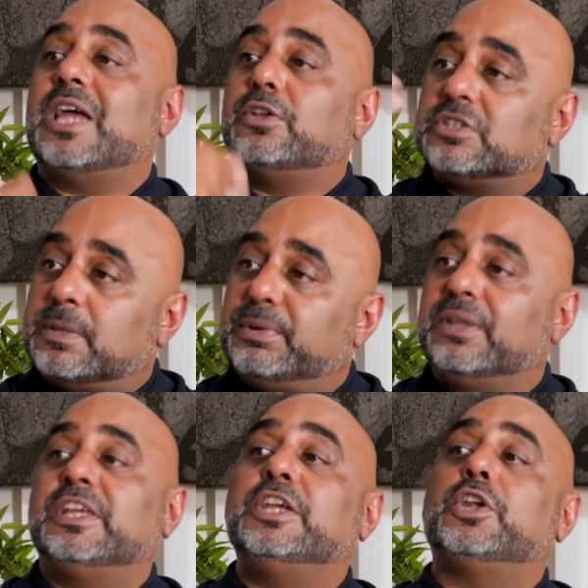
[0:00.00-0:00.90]
how does it
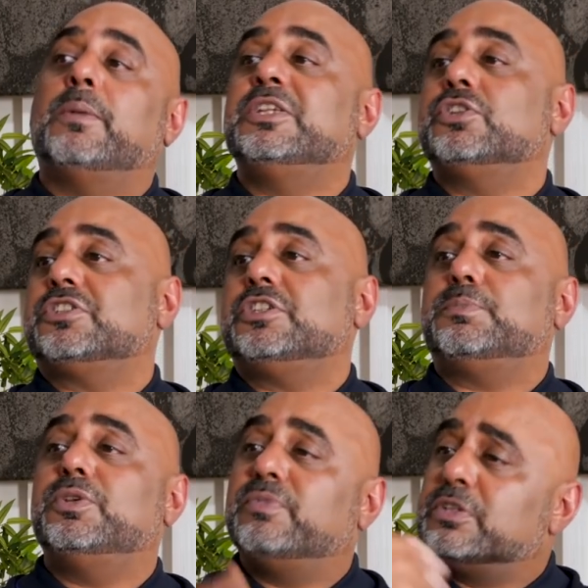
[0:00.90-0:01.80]
bring the economic justice
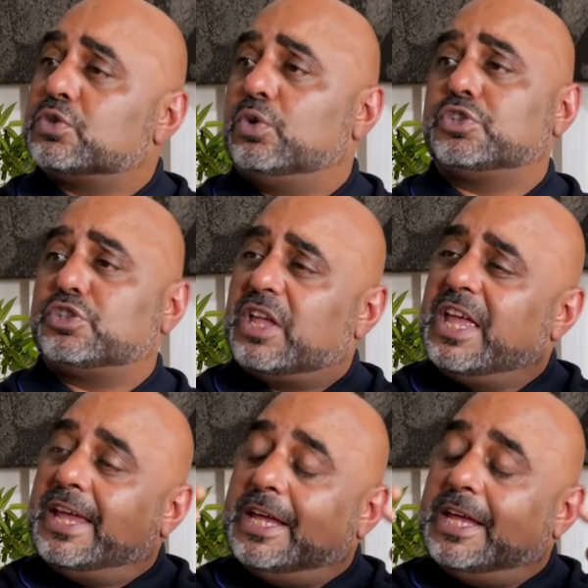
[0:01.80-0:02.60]
movement, social justice,